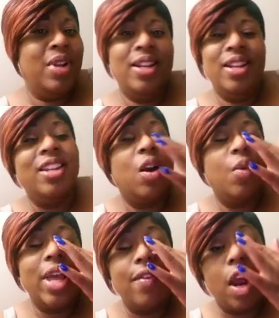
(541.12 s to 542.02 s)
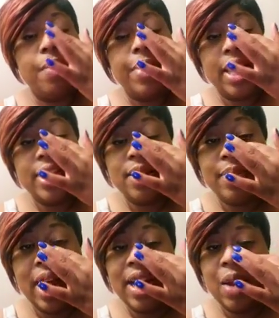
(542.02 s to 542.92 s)
we have our opinions
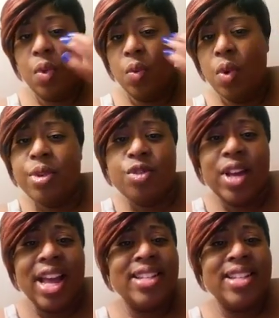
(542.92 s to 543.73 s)
about it. Like, well, what would you have